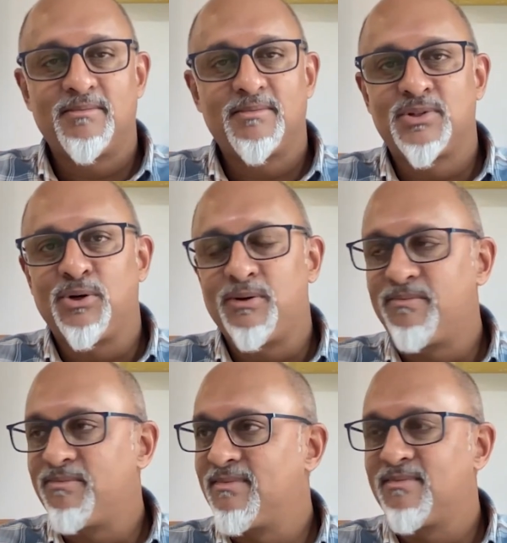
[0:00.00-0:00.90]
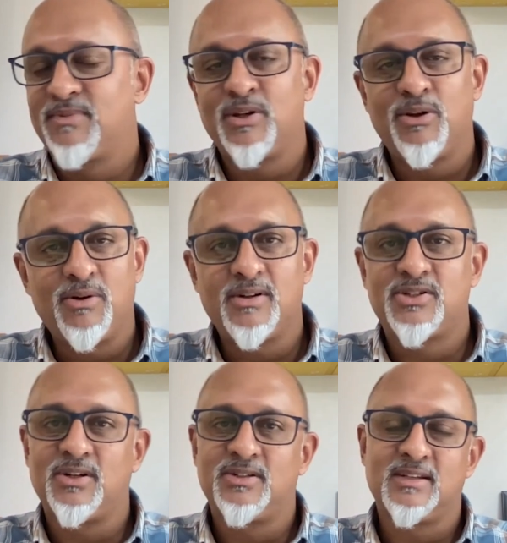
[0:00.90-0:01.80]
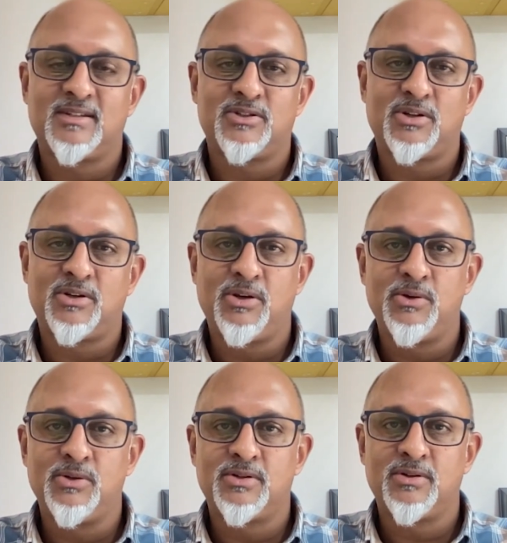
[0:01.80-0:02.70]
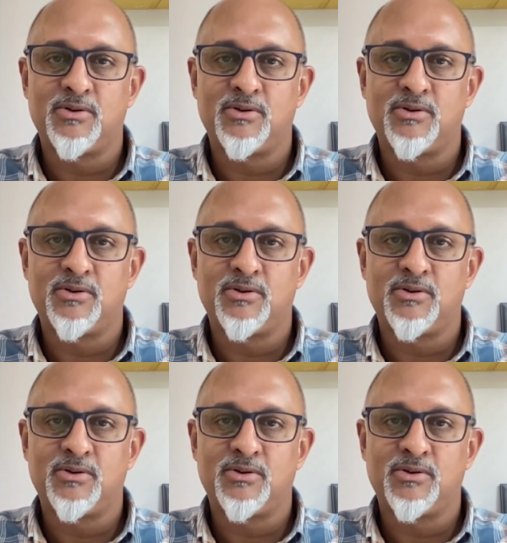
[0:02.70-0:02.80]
So the local church has such a huge